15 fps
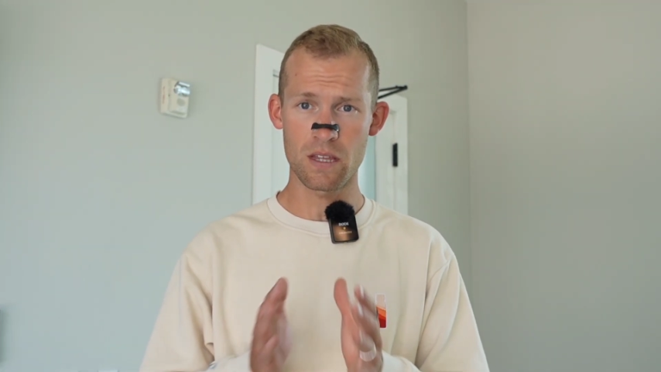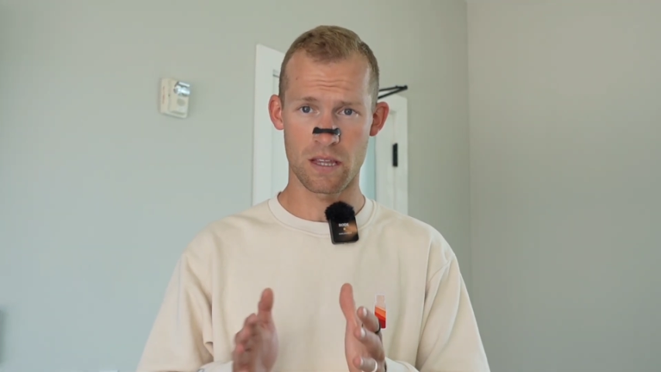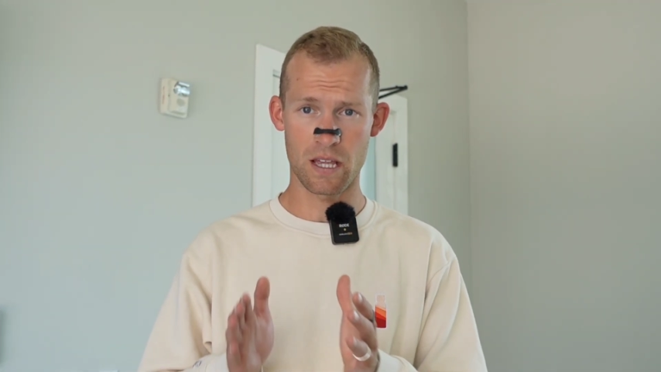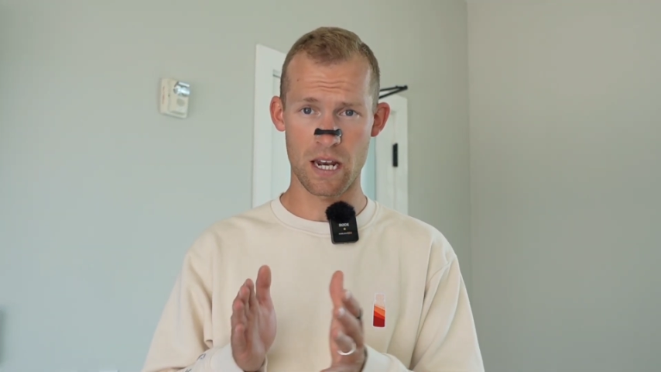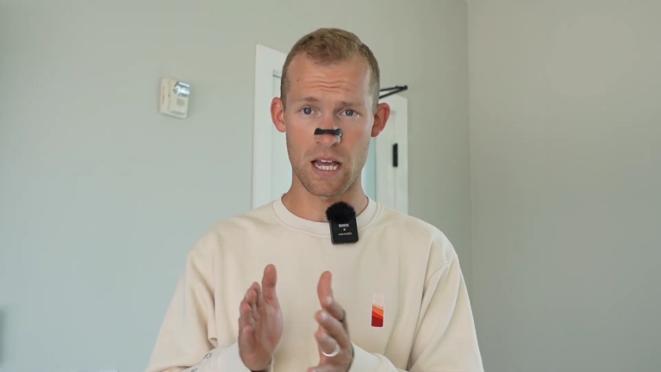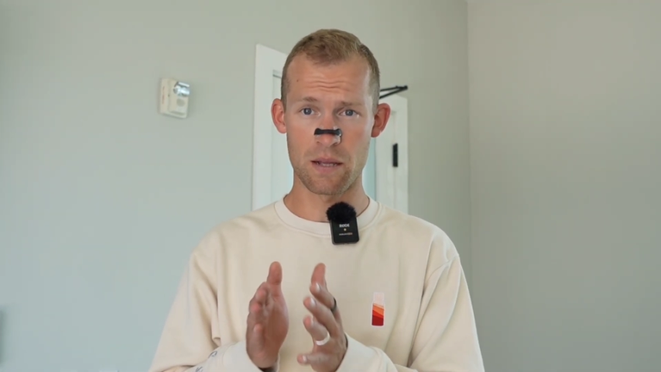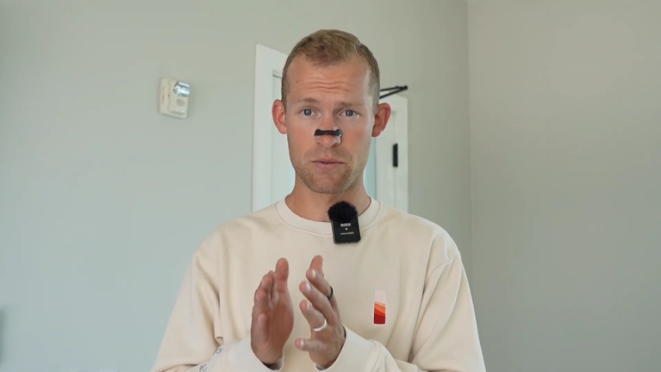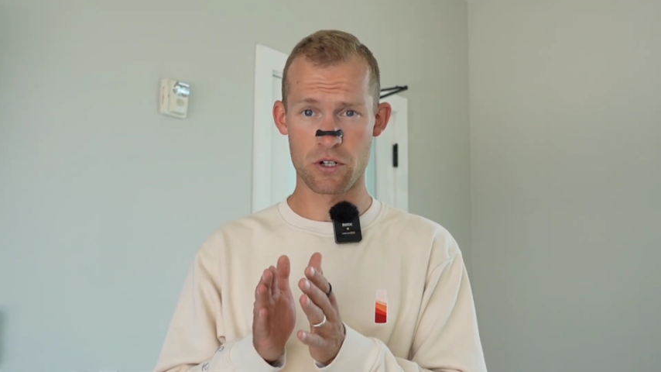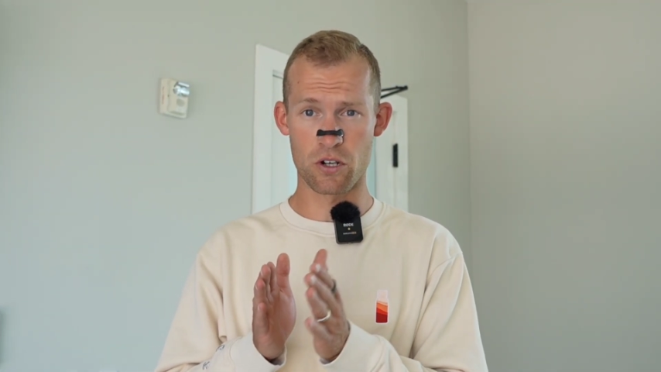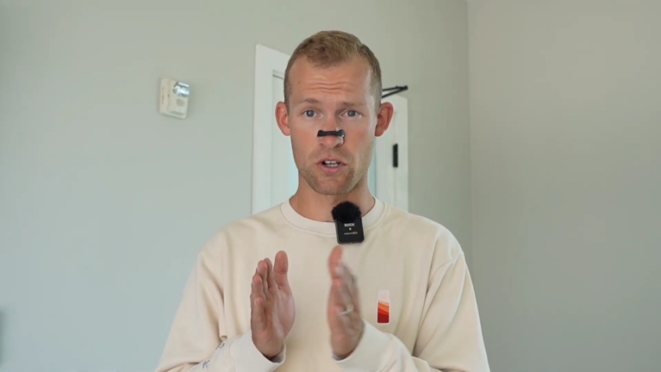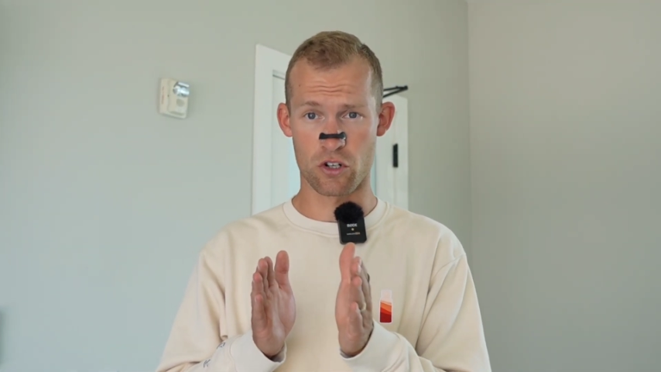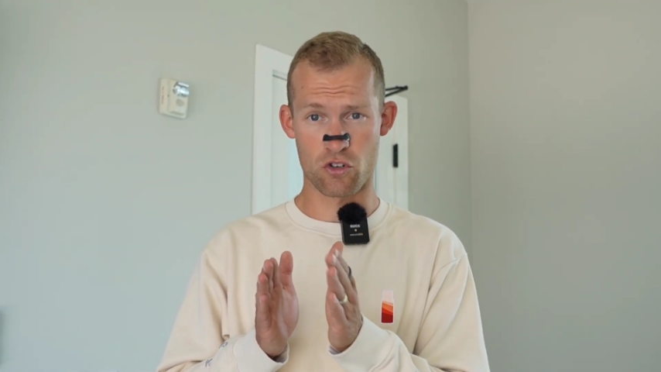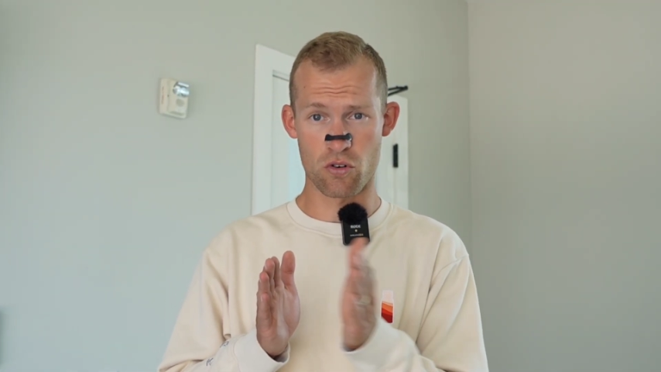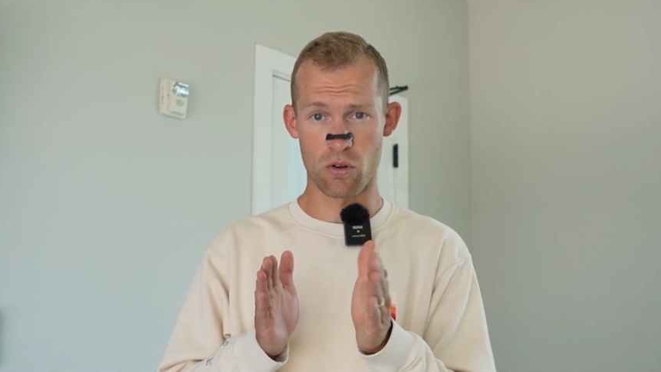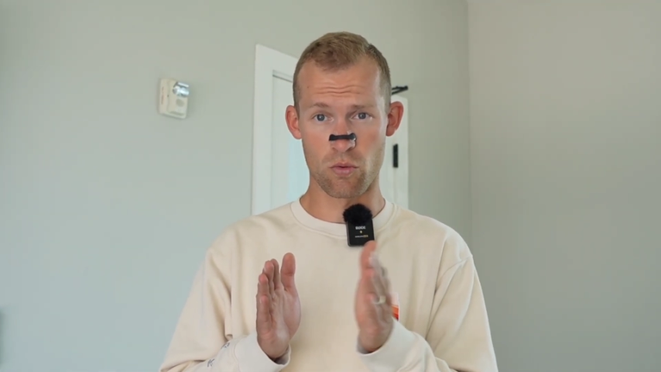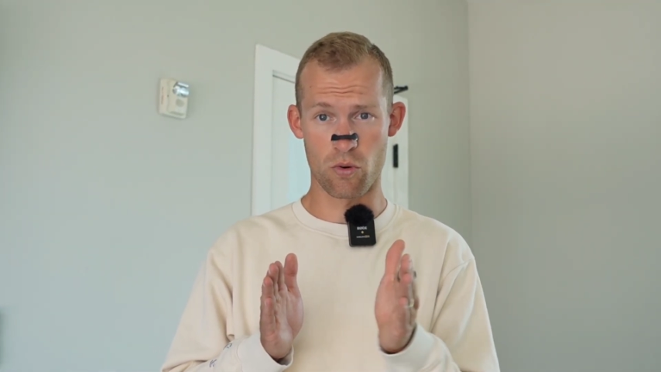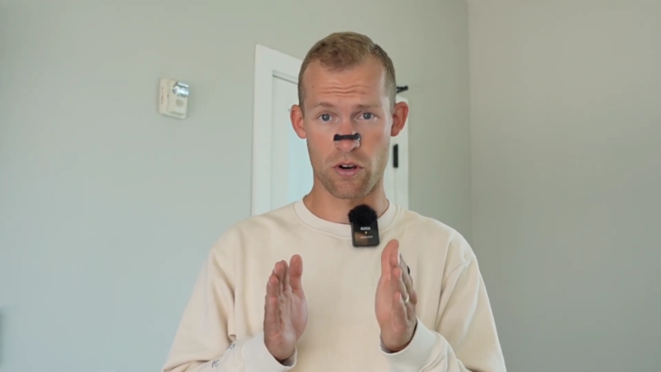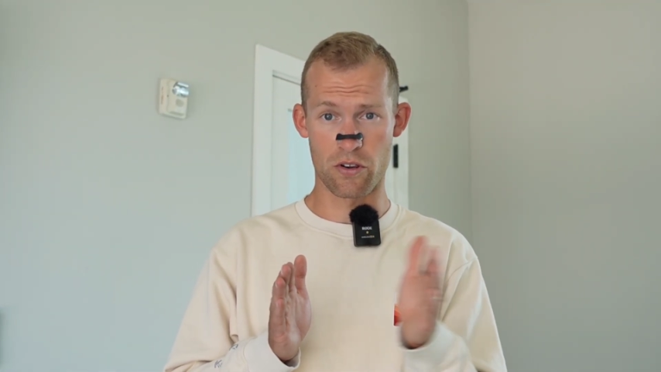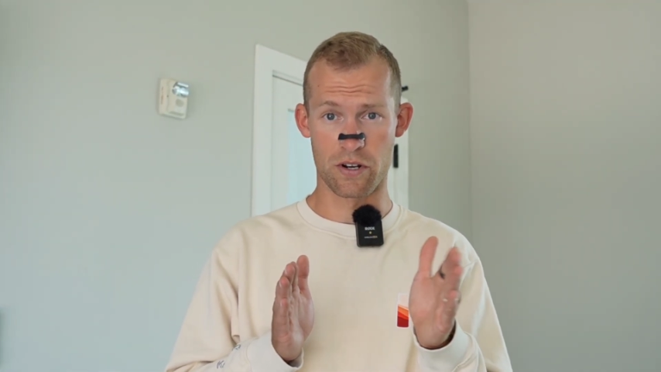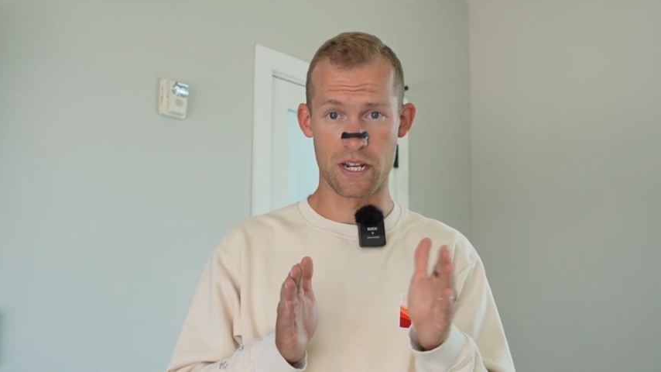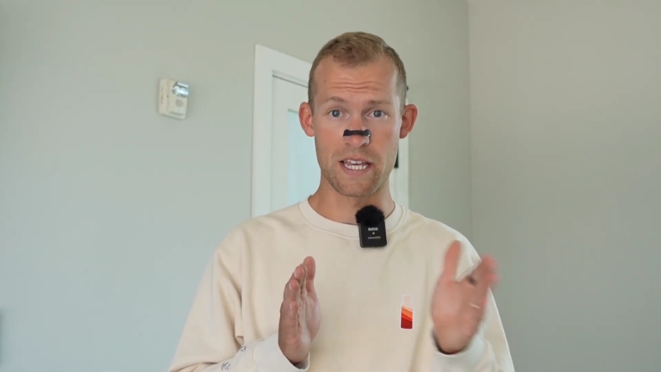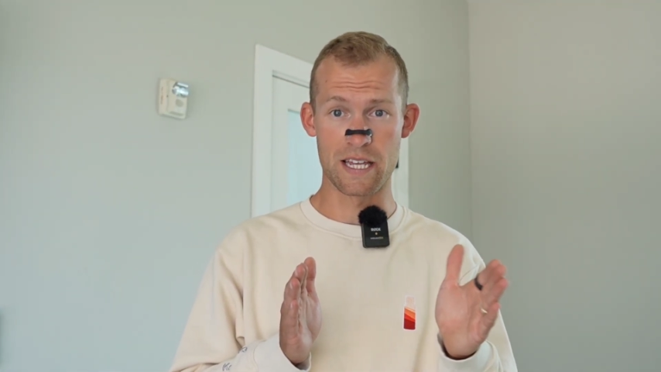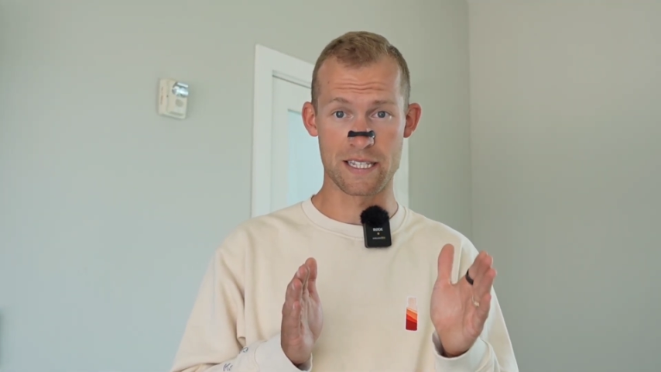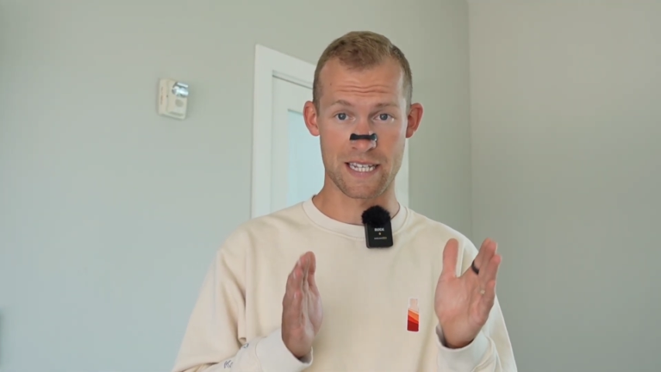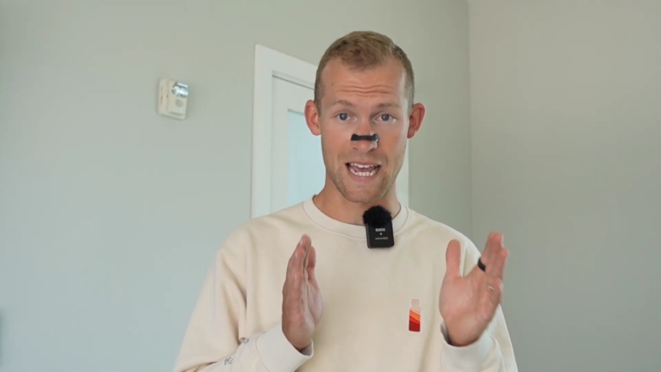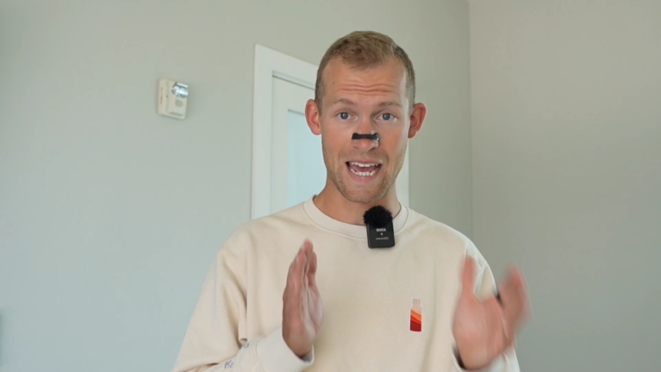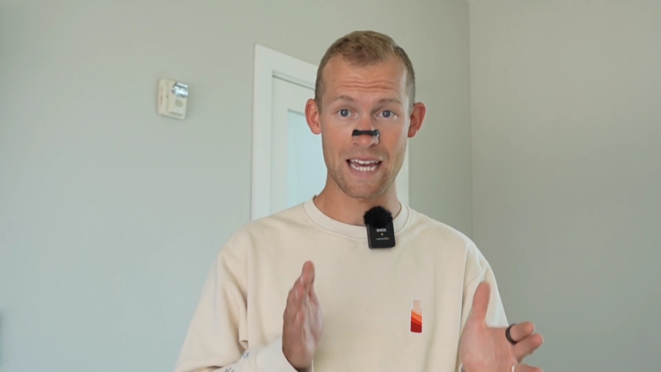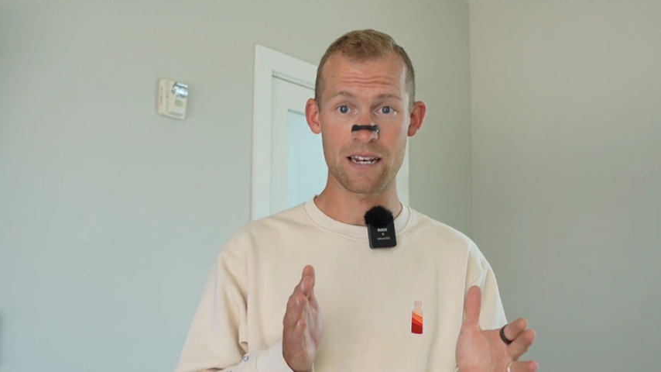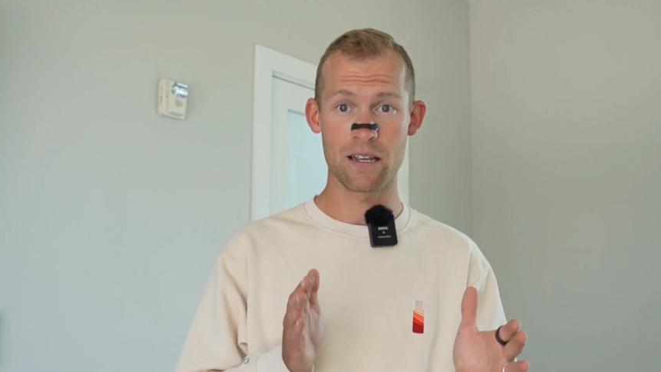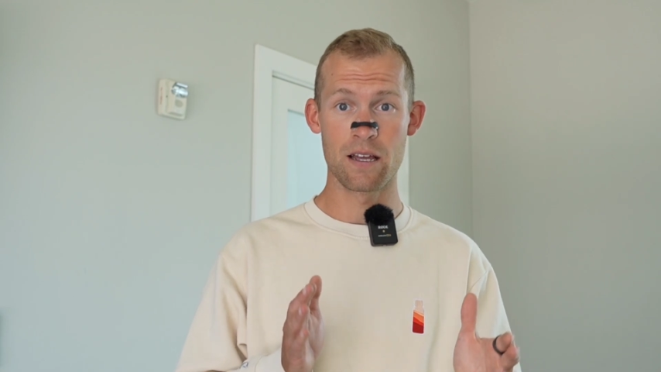that helps you control where your knee is
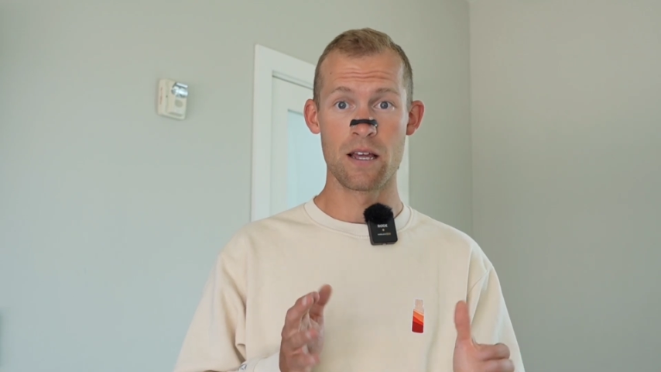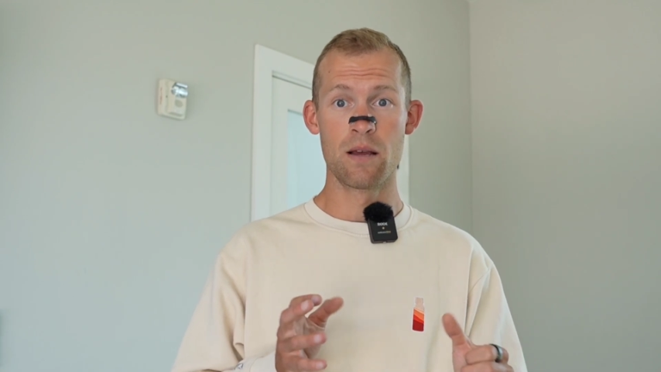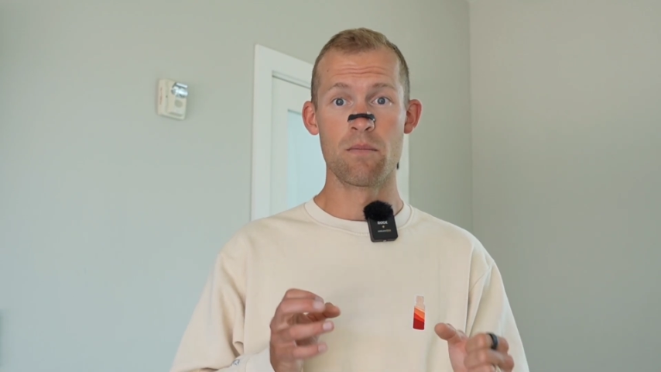at.